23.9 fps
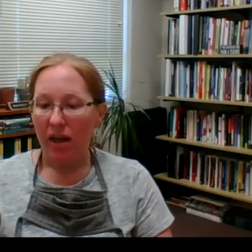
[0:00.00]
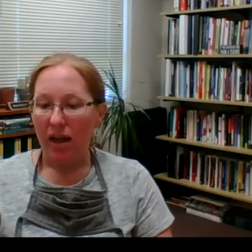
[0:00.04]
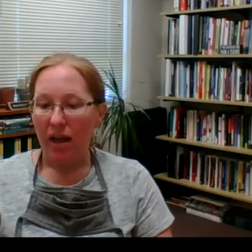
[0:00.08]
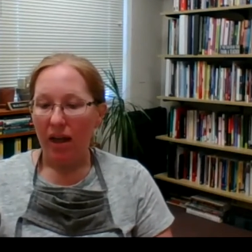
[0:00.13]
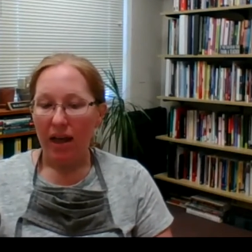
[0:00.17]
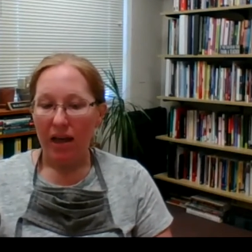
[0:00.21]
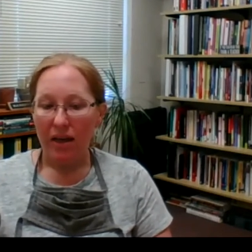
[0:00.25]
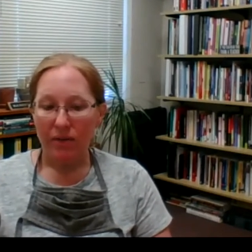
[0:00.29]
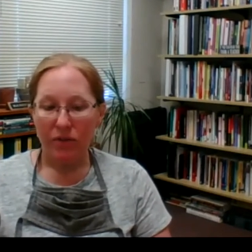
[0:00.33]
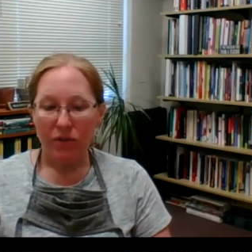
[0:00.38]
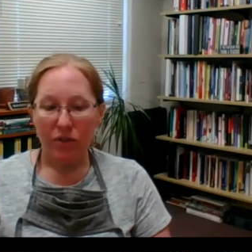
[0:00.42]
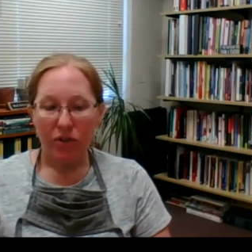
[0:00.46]

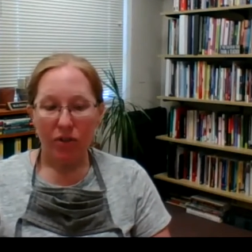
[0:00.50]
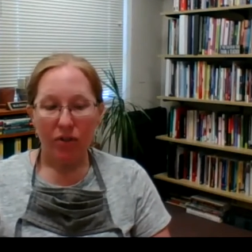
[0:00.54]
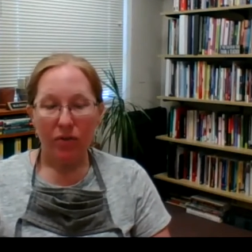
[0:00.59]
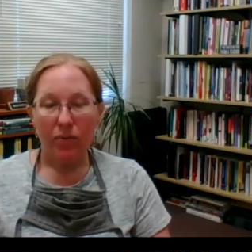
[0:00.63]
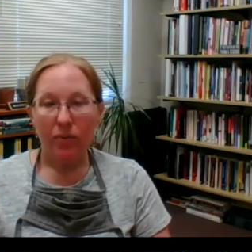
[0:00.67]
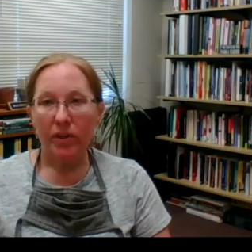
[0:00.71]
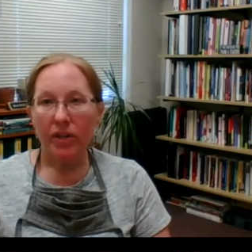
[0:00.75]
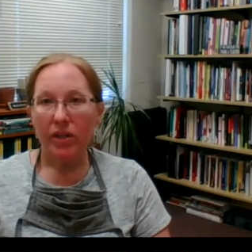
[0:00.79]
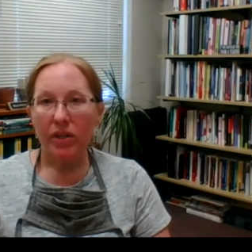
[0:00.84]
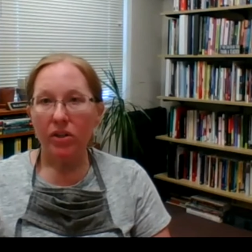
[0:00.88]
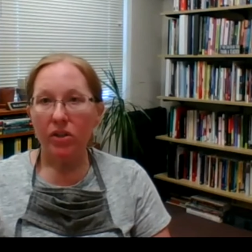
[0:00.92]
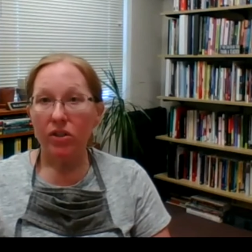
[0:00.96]
After
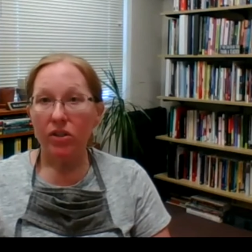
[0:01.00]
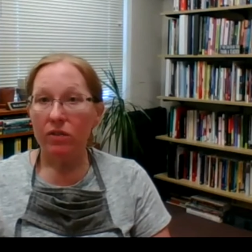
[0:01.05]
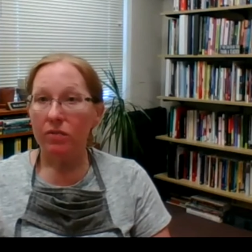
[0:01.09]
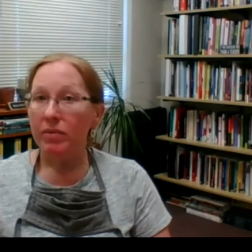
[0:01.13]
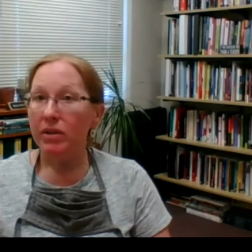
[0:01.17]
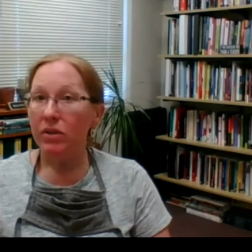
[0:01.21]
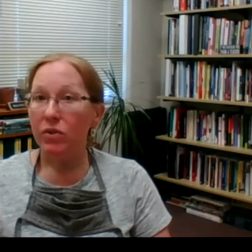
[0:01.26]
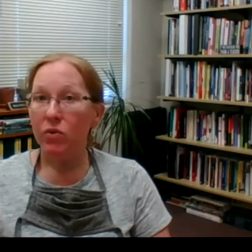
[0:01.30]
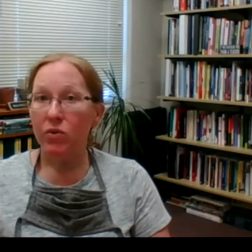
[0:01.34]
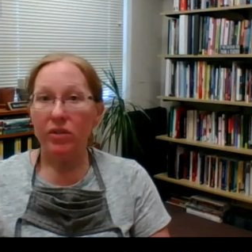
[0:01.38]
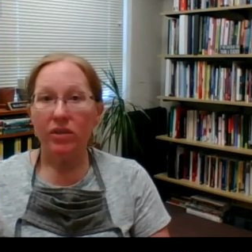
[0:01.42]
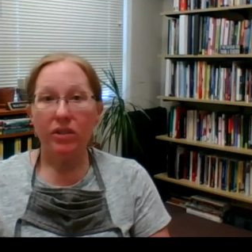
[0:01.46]
3 years of
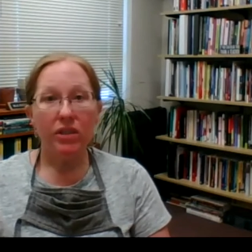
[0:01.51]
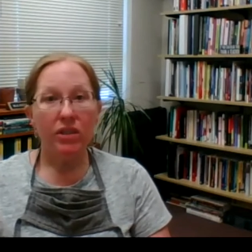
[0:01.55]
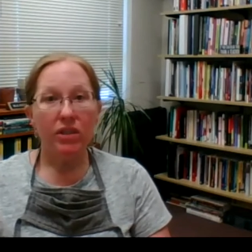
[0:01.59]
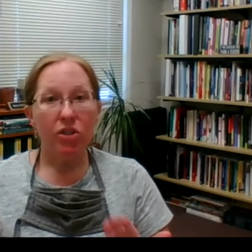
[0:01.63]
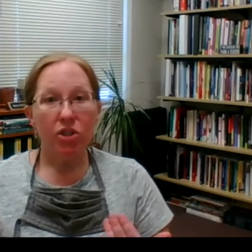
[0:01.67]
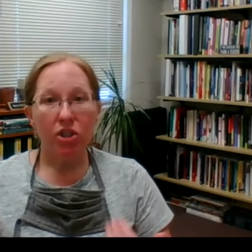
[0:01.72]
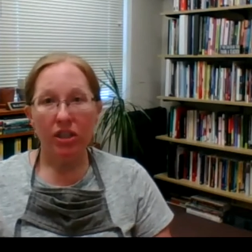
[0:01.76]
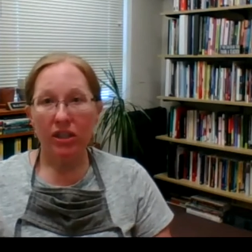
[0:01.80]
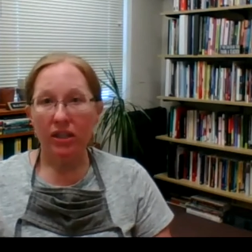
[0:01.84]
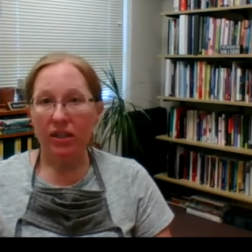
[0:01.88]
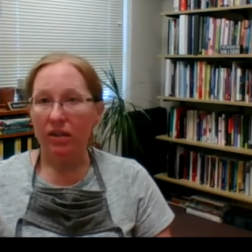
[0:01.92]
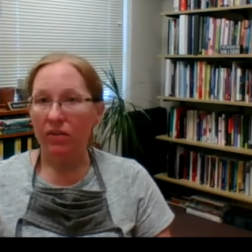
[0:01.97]
mentor
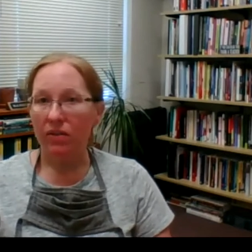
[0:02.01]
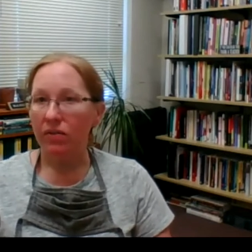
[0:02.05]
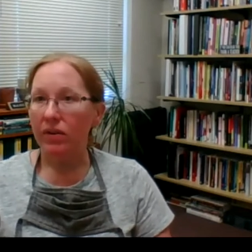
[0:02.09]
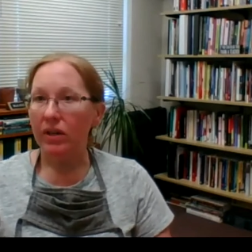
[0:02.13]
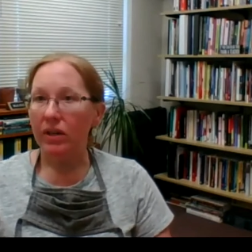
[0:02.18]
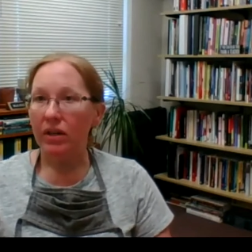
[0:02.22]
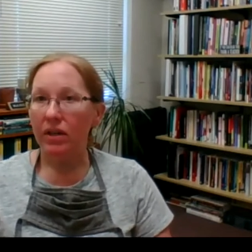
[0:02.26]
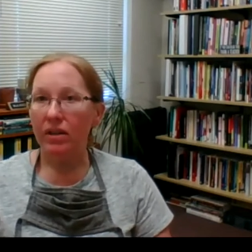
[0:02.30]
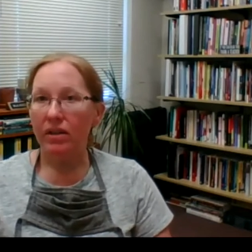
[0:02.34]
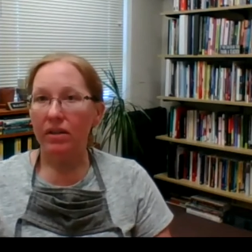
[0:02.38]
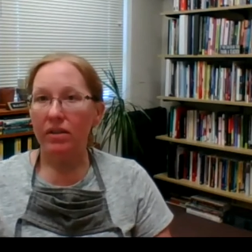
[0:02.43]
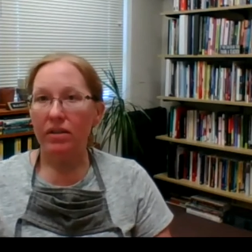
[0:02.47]
teaching in the
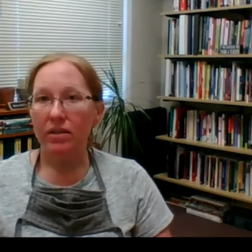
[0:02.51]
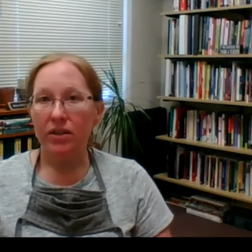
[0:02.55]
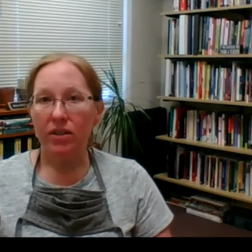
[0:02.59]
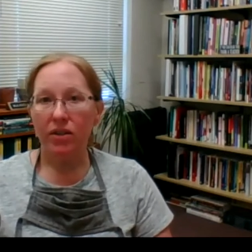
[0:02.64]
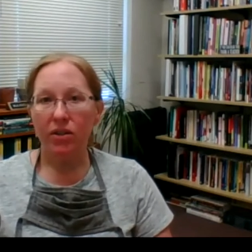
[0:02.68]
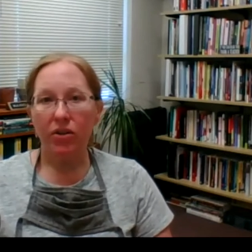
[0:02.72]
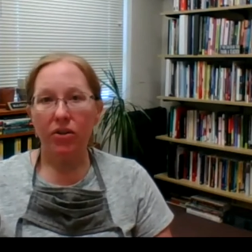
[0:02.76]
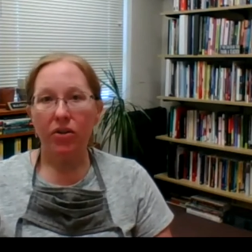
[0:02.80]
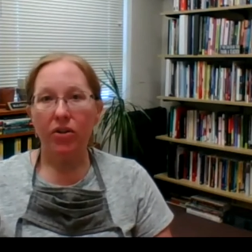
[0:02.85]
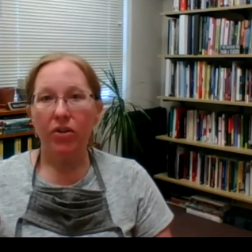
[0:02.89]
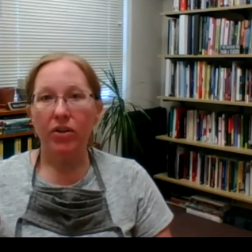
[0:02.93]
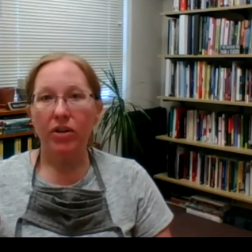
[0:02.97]
field and
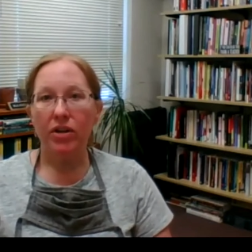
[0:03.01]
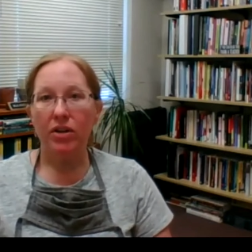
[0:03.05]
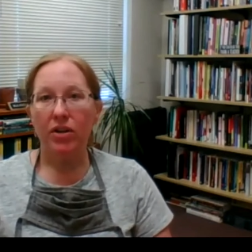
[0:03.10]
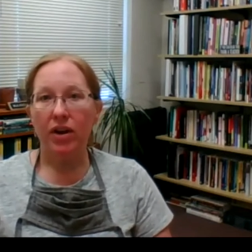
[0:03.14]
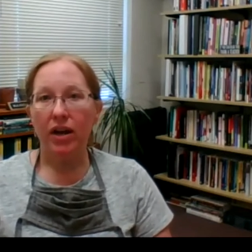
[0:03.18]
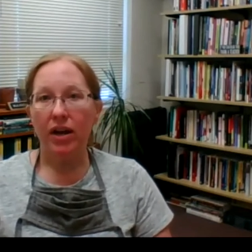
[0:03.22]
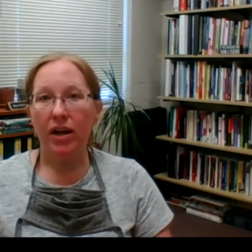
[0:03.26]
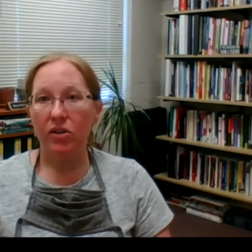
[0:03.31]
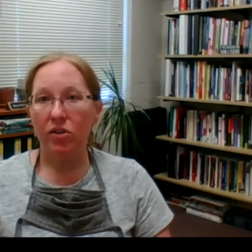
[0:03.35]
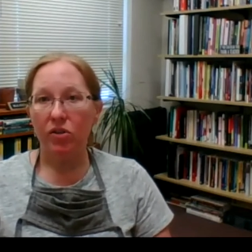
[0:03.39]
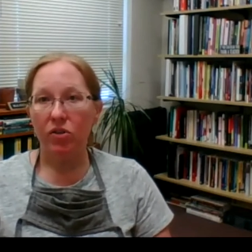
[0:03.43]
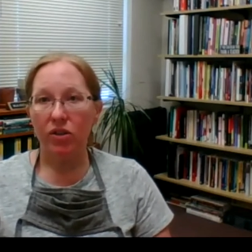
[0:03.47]
you're earning your
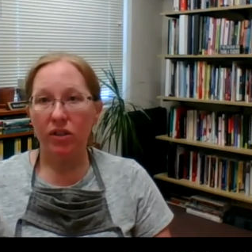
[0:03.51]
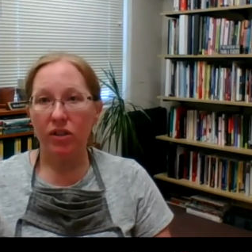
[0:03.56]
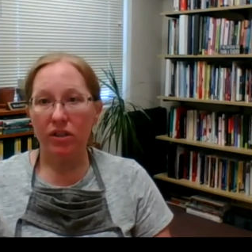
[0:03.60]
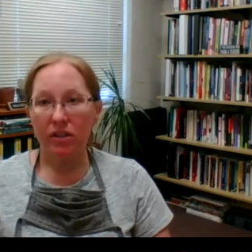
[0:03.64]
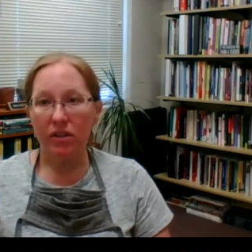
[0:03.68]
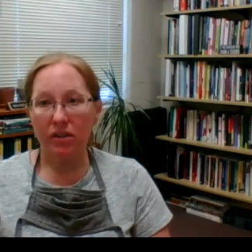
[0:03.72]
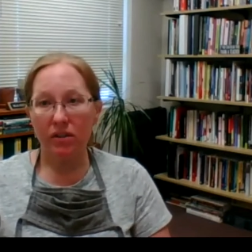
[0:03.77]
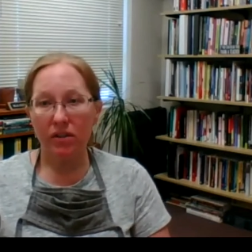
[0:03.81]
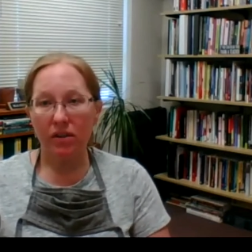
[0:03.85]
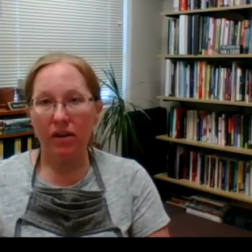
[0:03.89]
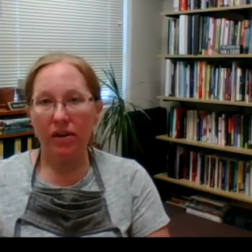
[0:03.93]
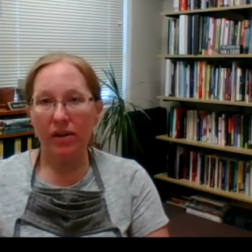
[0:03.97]
extra
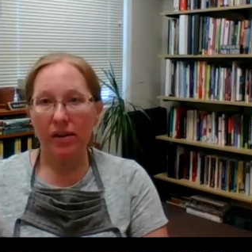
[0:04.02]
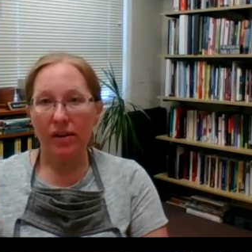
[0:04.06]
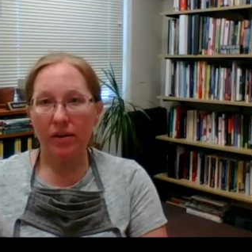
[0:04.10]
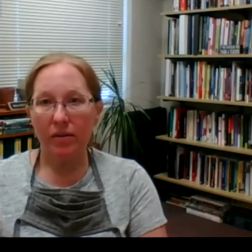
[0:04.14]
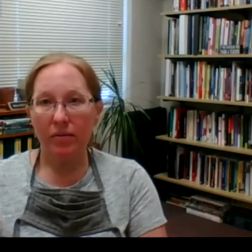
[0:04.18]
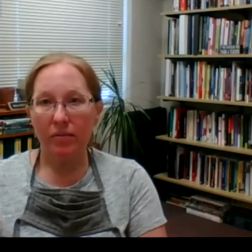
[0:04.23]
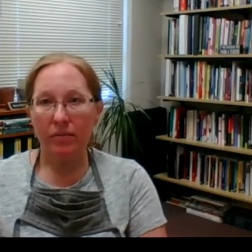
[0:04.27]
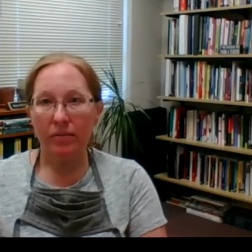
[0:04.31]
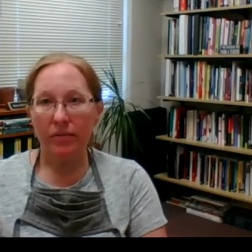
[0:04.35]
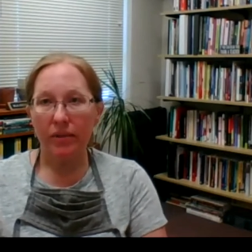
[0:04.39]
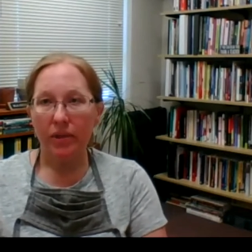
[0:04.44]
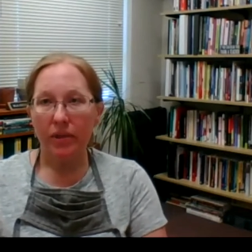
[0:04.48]

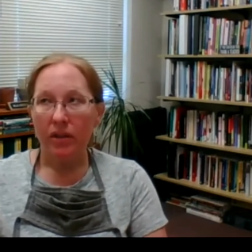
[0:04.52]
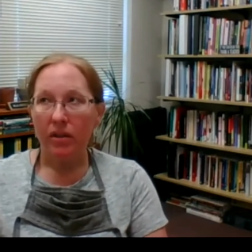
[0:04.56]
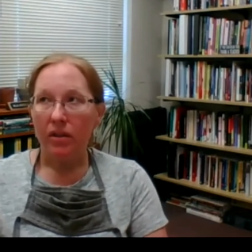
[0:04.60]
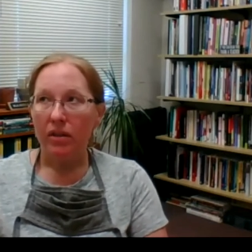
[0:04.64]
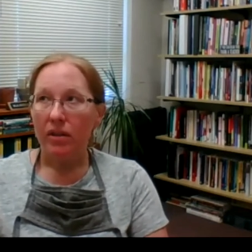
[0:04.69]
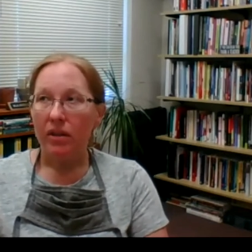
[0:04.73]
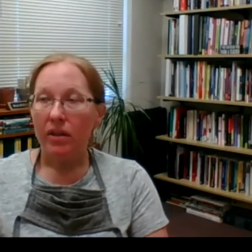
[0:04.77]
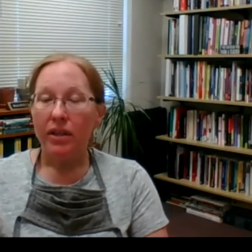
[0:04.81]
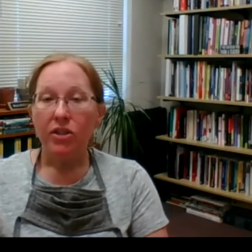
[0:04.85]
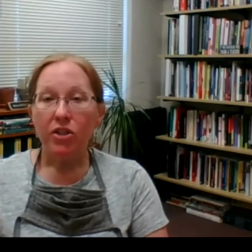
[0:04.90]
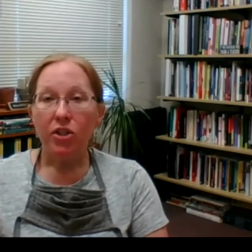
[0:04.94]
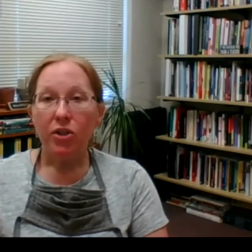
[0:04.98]

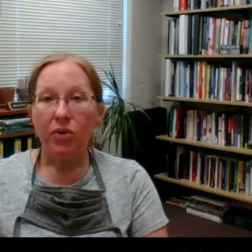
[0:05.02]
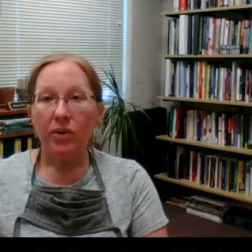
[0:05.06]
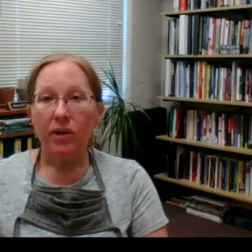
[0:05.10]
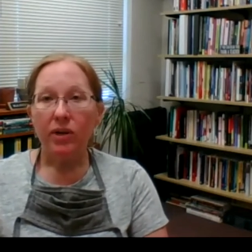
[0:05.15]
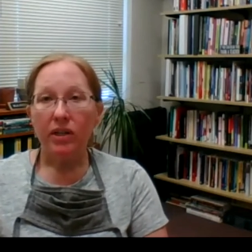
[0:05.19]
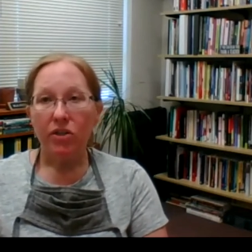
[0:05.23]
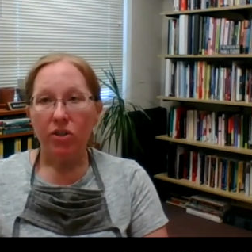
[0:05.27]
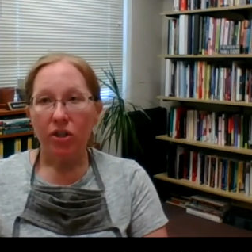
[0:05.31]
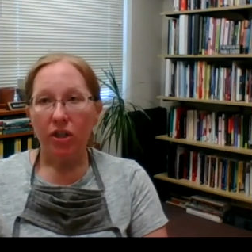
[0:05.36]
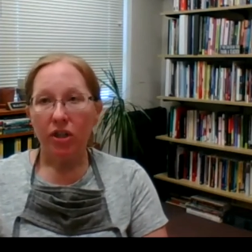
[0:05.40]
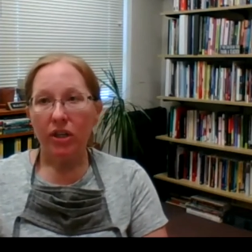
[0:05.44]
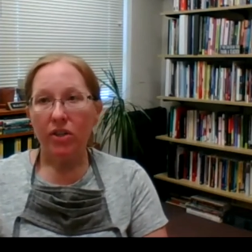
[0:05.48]
continuing
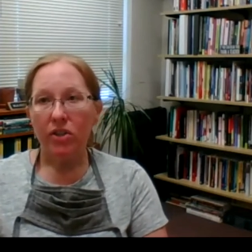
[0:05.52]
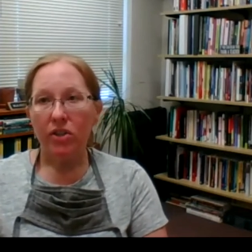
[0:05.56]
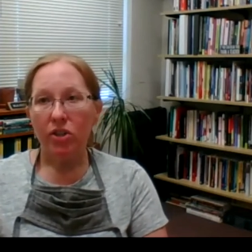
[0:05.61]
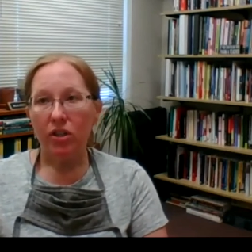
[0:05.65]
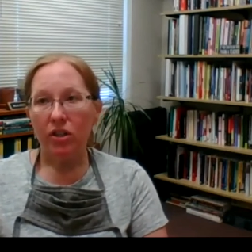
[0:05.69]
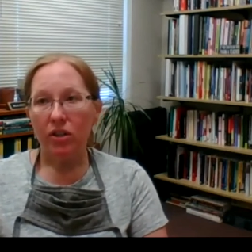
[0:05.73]
education